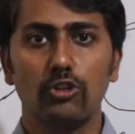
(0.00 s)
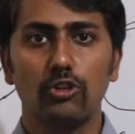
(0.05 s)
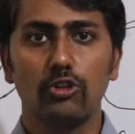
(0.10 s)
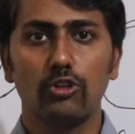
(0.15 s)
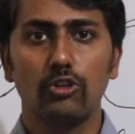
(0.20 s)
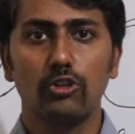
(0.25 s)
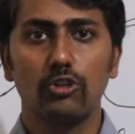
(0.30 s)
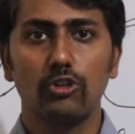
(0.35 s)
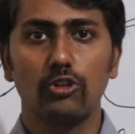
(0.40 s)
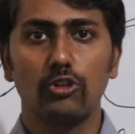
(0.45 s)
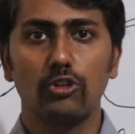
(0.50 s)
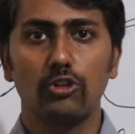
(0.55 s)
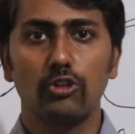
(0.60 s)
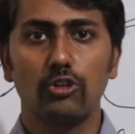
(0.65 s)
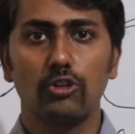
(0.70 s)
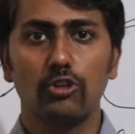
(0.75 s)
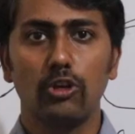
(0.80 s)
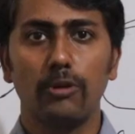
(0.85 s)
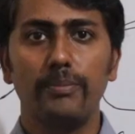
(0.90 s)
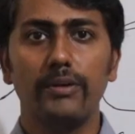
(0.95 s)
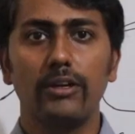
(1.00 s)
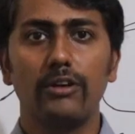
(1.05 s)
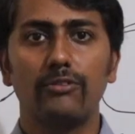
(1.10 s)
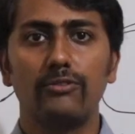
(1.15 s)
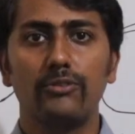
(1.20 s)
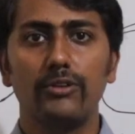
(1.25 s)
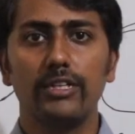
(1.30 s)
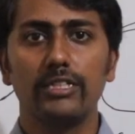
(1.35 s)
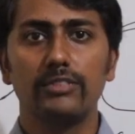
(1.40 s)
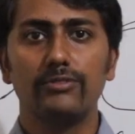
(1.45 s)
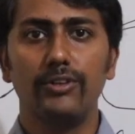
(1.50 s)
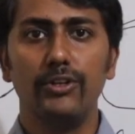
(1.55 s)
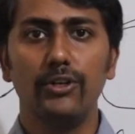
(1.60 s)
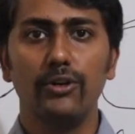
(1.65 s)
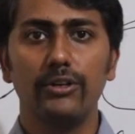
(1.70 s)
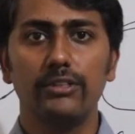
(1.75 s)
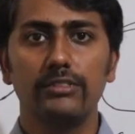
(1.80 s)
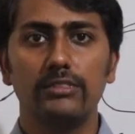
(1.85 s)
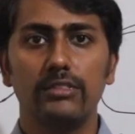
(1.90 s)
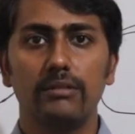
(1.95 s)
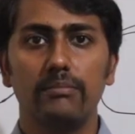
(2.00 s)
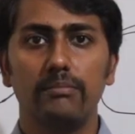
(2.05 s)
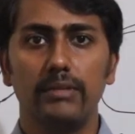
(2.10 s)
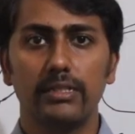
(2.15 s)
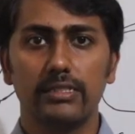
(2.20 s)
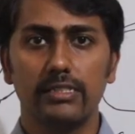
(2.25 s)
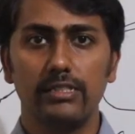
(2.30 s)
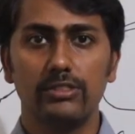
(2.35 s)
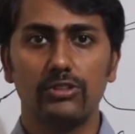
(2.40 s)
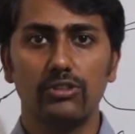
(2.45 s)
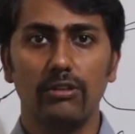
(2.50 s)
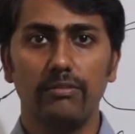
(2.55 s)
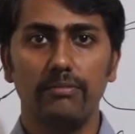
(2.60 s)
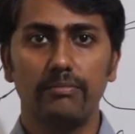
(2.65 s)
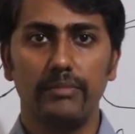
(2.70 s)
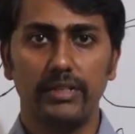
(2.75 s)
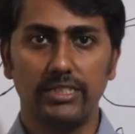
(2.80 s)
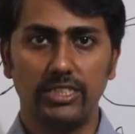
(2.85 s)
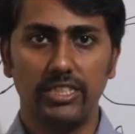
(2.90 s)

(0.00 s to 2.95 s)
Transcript: Welcome friends, topic of today's video is muscles of